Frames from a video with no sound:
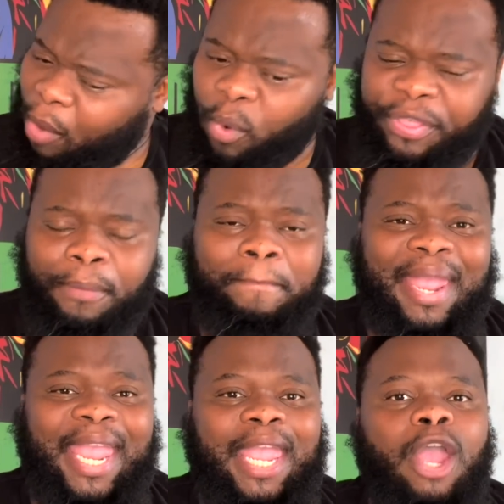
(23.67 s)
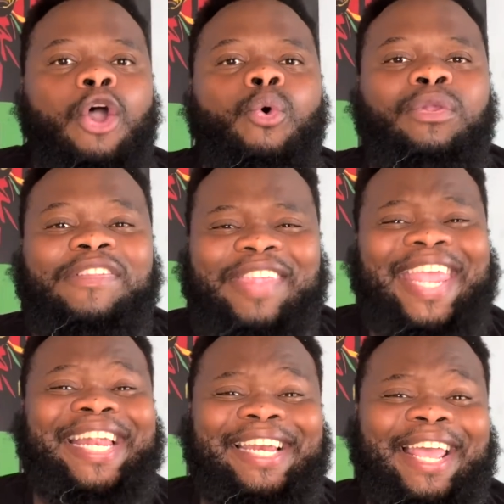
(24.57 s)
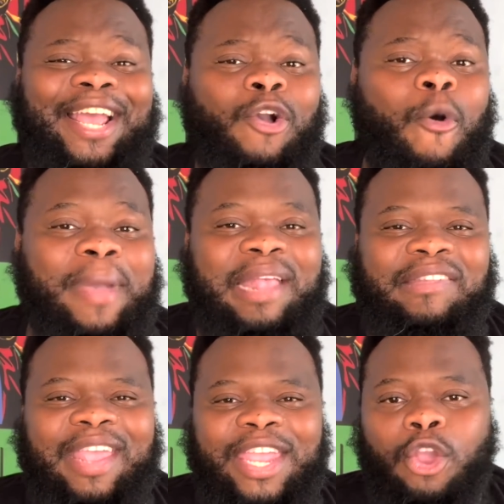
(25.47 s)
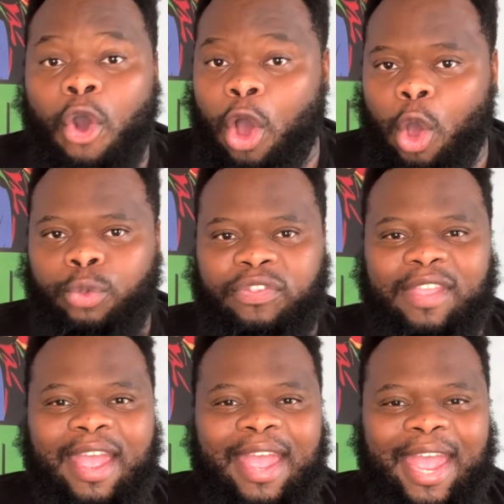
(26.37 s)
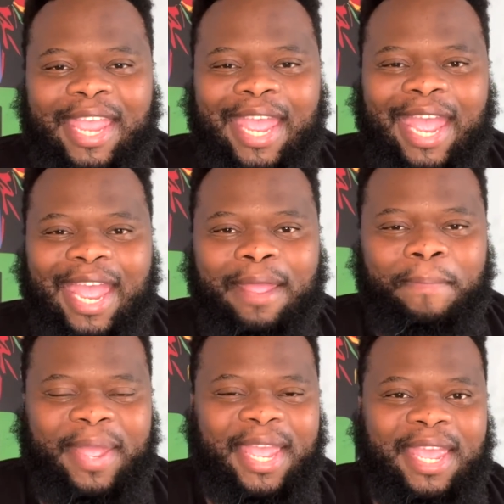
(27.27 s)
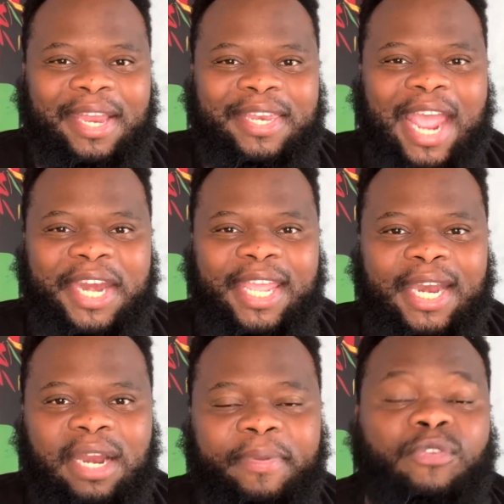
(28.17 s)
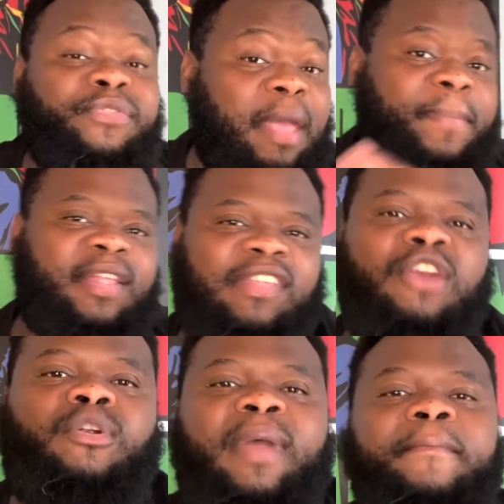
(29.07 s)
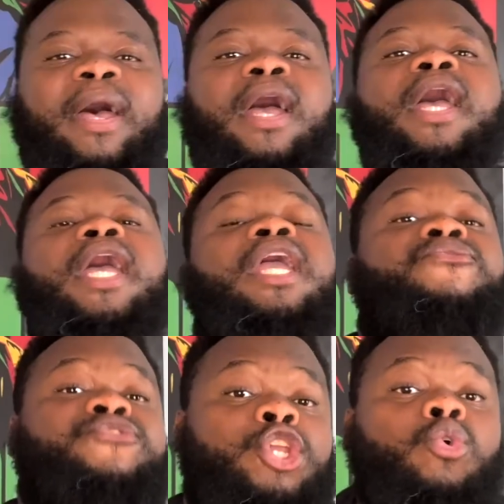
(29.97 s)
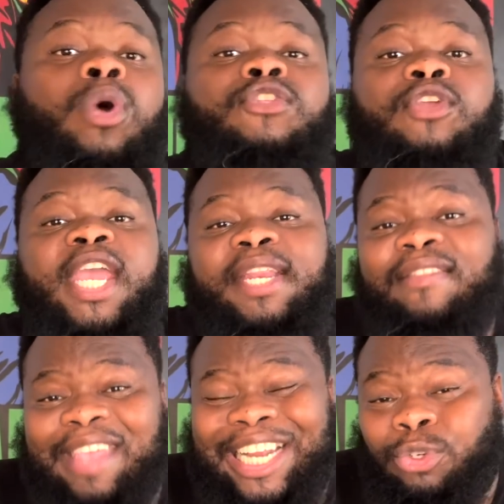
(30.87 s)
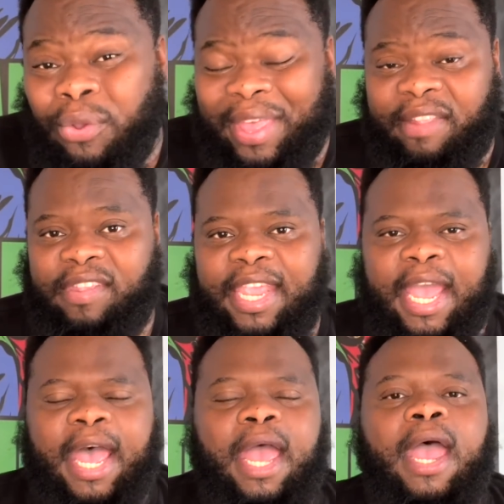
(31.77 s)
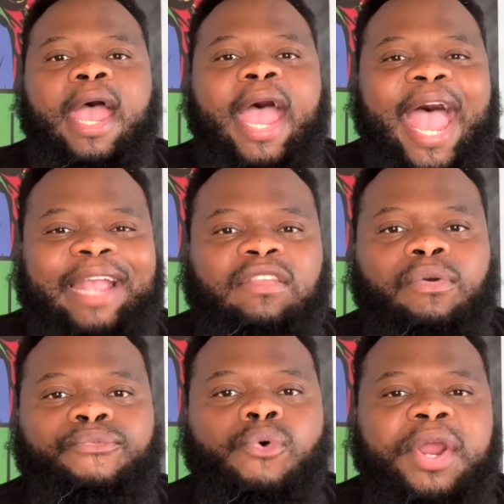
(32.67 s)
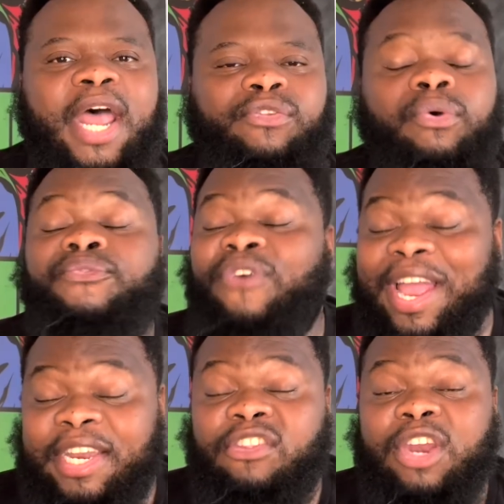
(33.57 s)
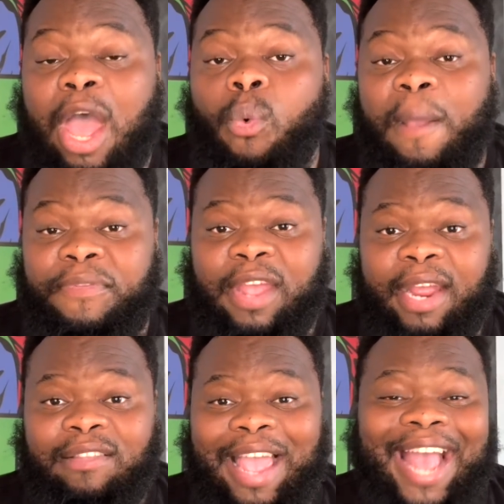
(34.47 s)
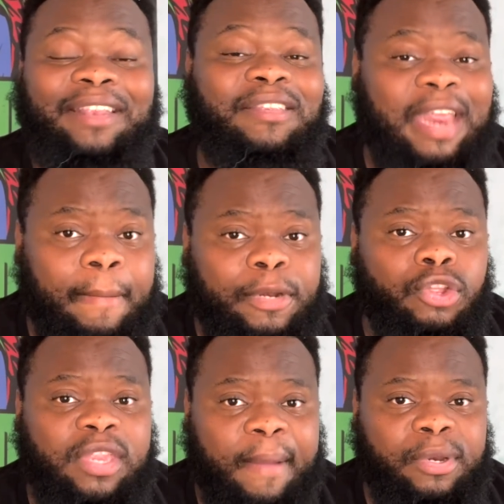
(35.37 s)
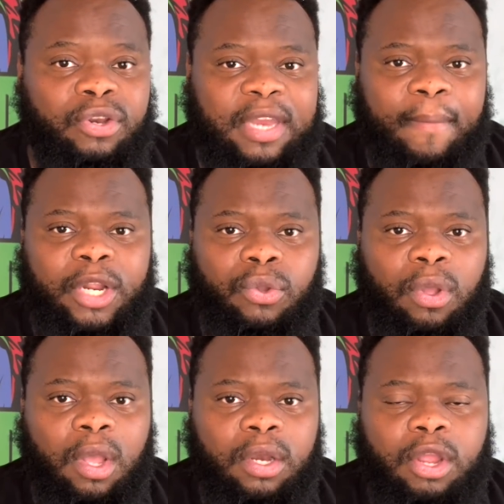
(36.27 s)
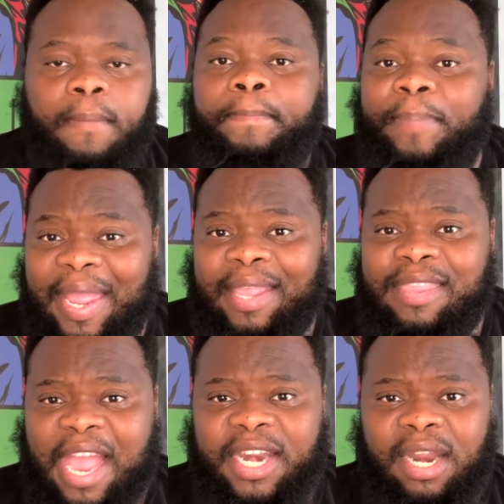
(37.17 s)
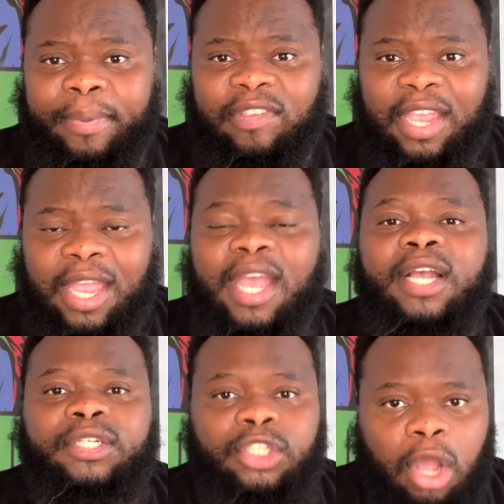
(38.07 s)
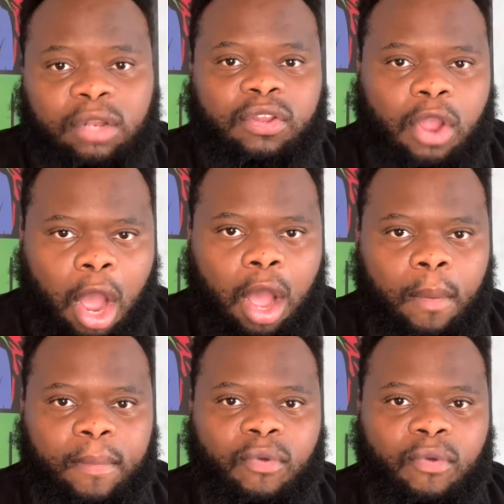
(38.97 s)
with me, Usihle Ngobese, your host, aka Big Daddy Liberty. With that being said, remember, if you want to get in touch with us here at Vuka Nazo, find us on our website at www.bigdaddyliberty.com.